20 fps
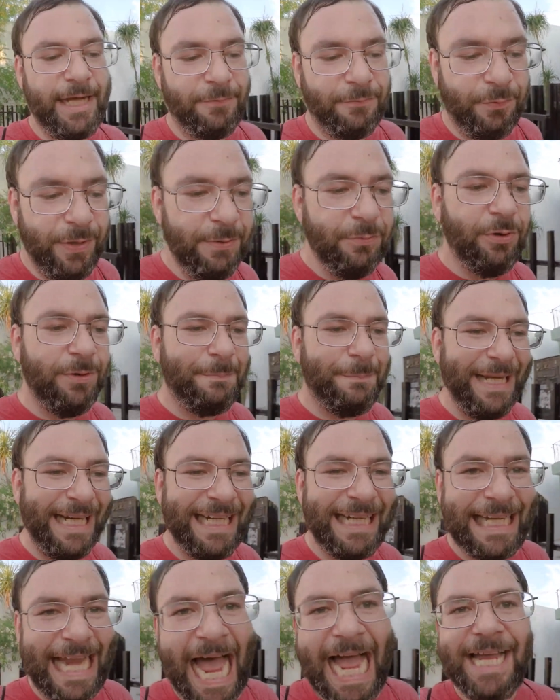we would be
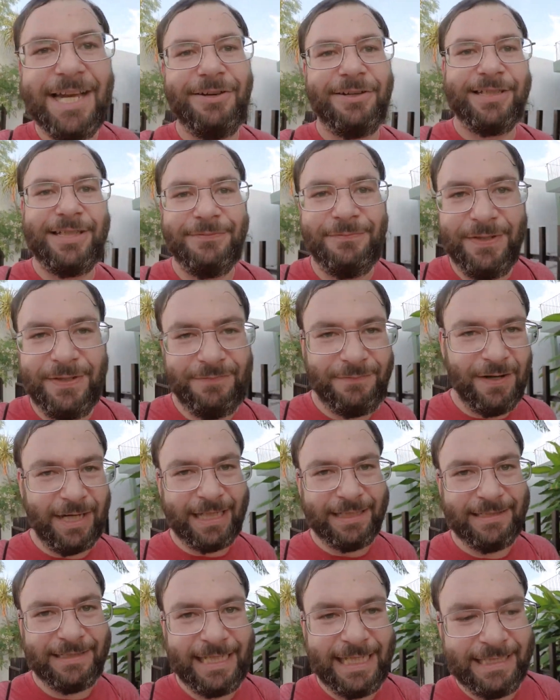liars if we
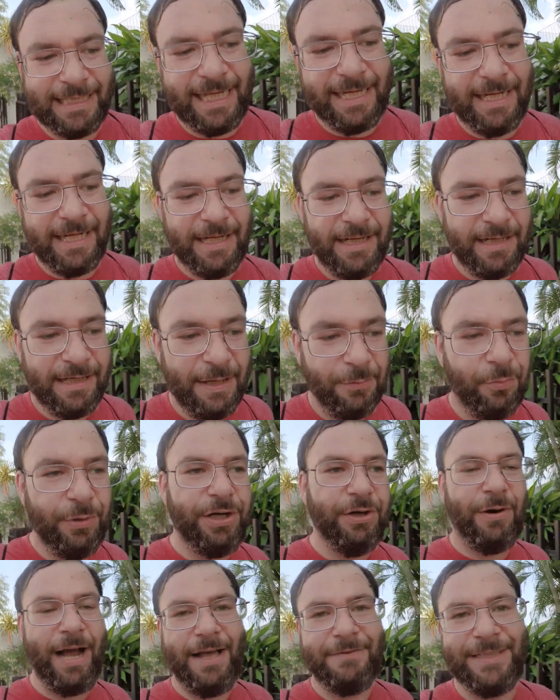fucking said that that we
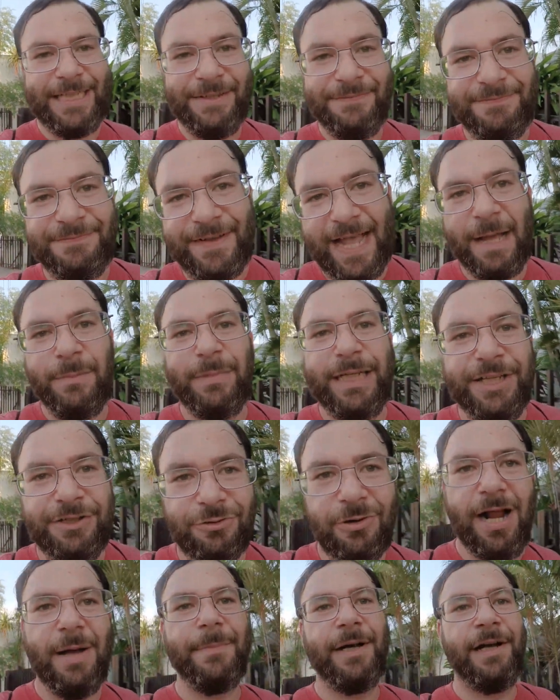don't have any family
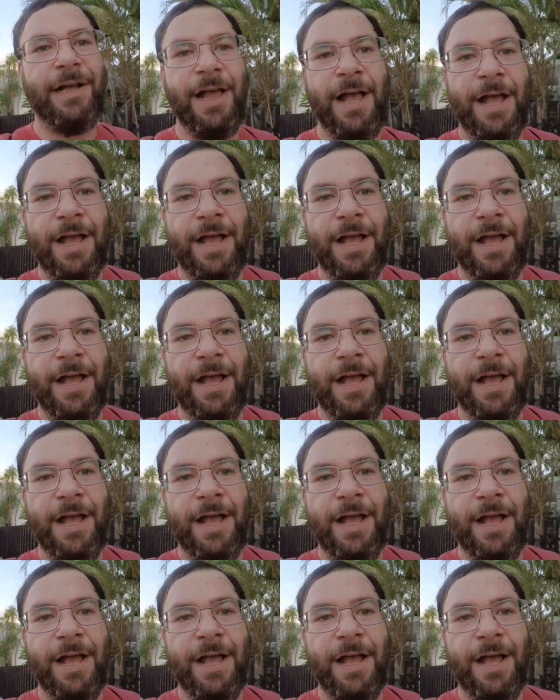drama